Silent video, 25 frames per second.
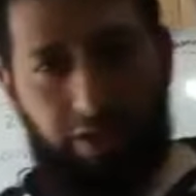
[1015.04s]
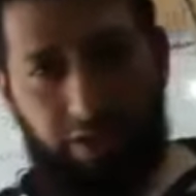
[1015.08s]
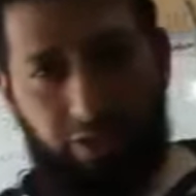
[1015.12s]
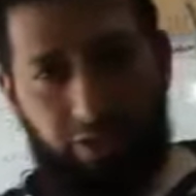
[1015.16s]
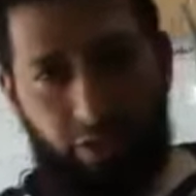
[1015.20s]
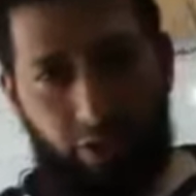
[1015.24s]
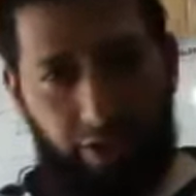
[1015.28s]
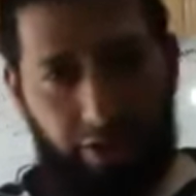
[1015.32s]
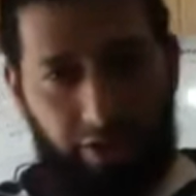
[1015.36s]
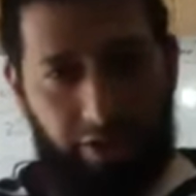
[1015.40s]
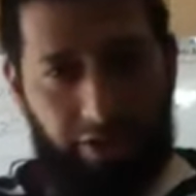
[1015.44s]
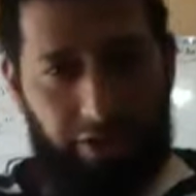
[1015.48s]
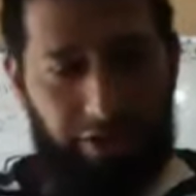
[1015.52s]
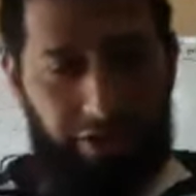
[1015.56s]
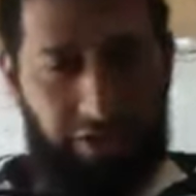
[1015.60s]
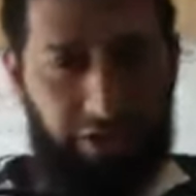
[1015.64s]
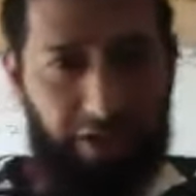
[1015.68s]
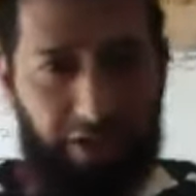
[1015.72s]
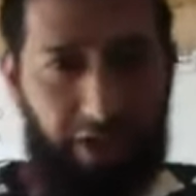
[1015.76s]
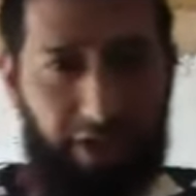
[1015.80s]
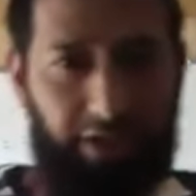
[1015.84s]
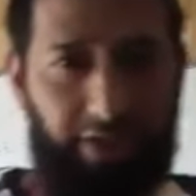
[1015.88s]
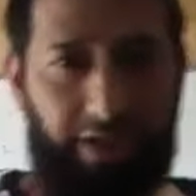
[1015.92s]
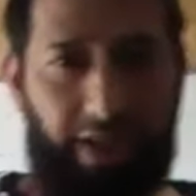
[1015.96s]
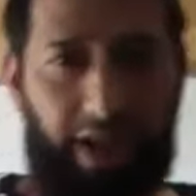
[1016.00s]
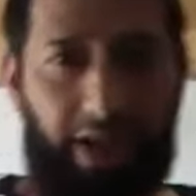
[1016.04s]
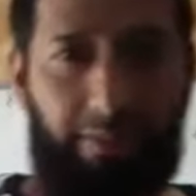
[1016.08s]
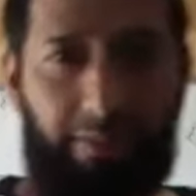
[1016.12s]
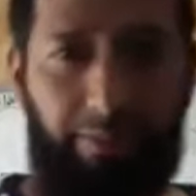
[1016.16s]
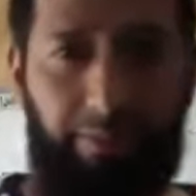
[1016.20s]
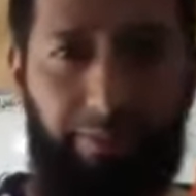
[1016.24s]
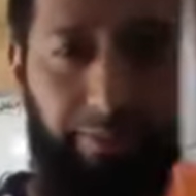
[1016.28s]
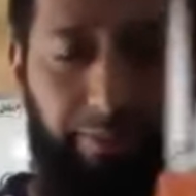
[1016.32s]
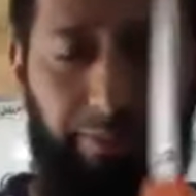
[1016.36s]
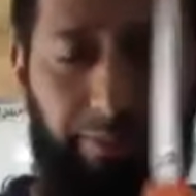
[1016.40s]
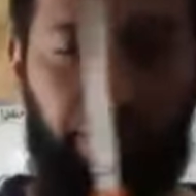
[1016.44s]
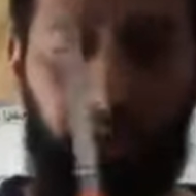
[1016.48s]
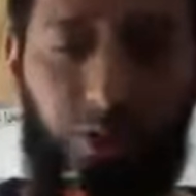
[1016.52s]
is your restriction enzyme.
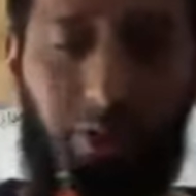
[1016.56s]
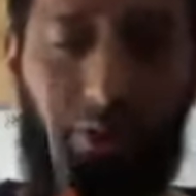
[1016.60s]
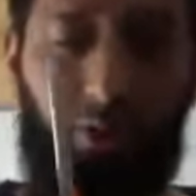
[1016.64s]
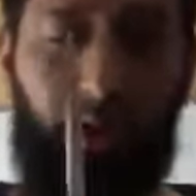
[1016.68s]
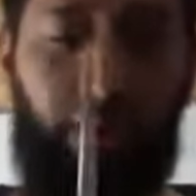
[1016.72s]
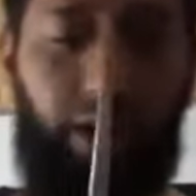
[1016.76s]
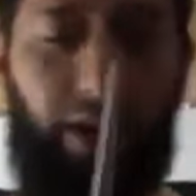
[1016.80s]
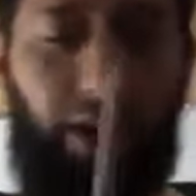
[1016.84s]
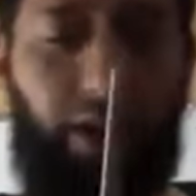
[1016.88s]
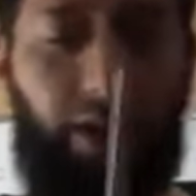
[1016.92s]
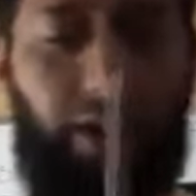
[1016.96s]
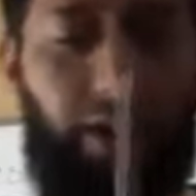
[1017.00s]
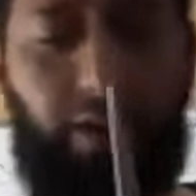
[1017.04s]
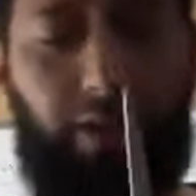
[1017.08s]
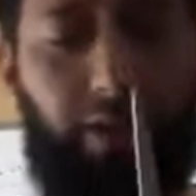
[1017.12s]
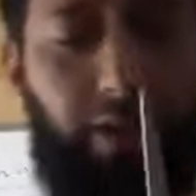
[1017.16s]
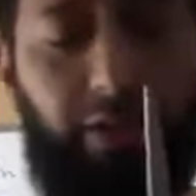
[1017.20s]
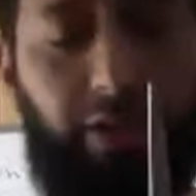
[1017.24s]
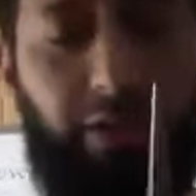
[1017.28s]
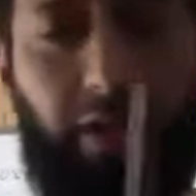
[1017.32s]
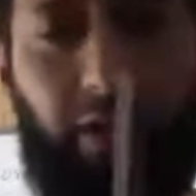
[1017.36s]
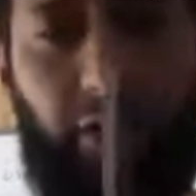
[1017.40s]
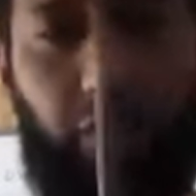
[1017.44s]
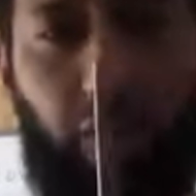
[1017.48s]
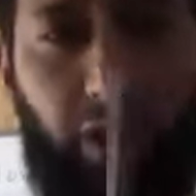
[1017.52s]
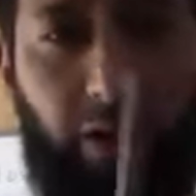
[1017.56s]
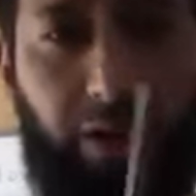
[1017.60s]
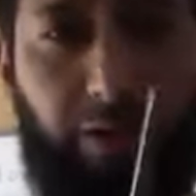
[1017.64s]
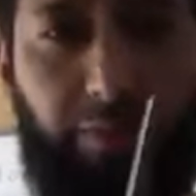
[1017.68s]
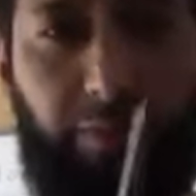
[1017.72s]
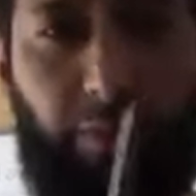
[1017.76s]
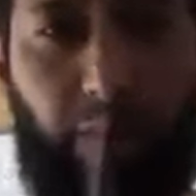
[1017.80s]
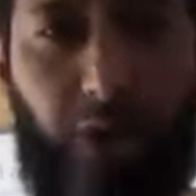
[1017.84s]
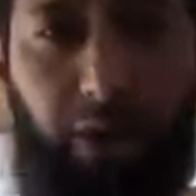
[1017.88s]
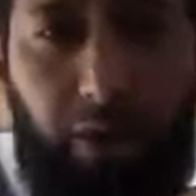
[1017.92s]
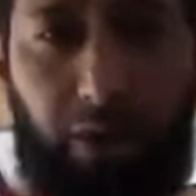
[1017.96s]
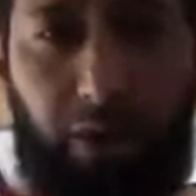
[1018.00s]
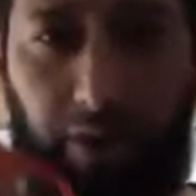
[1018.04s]
Okay, these are called as
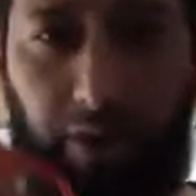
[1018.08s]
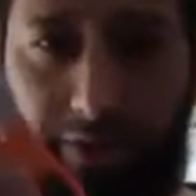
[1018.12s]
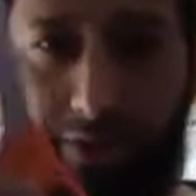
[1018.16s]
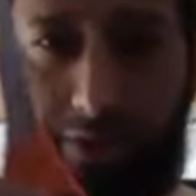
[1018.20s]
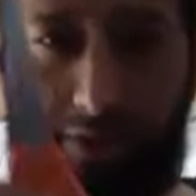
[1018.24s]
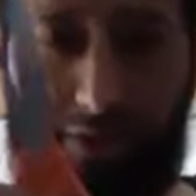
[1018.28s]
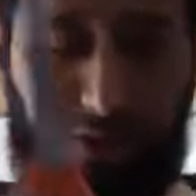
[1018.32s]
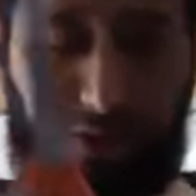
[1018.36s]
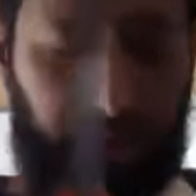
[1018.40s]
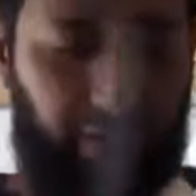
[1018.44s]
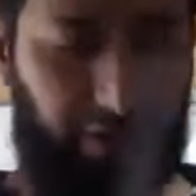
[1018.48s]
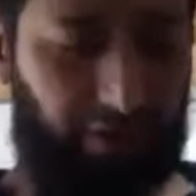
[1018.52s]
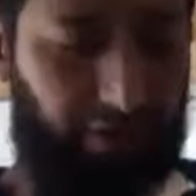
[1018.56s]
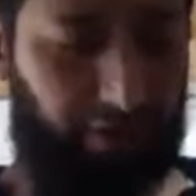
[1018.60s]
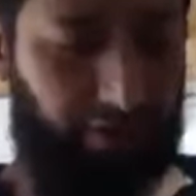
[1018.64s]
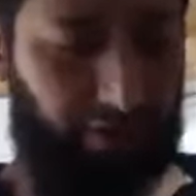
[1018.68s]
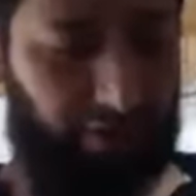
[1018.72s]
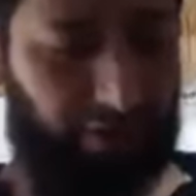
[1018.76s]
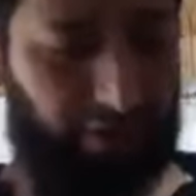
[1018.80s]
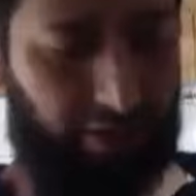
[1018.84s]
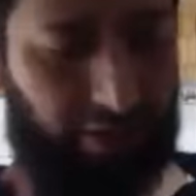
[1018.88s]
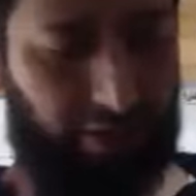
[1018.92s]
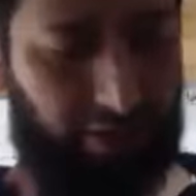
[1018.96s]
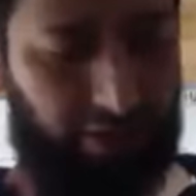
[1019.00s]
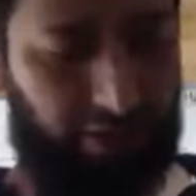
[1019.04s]
molecular scissors.